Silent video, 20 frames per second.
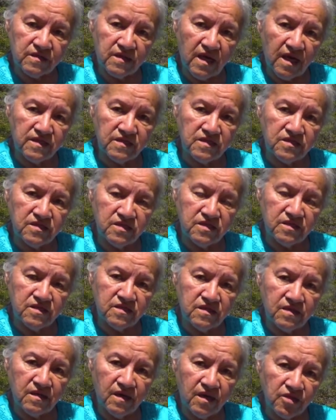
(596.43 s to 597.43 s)

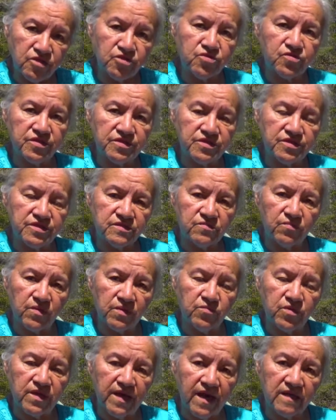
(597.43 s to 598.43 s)
1900s
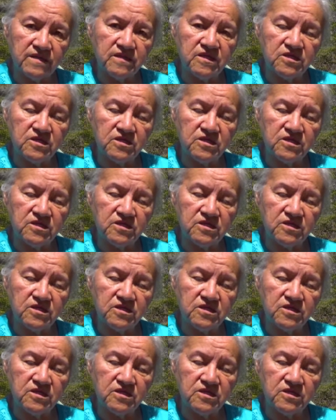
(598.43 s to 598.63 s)
when we had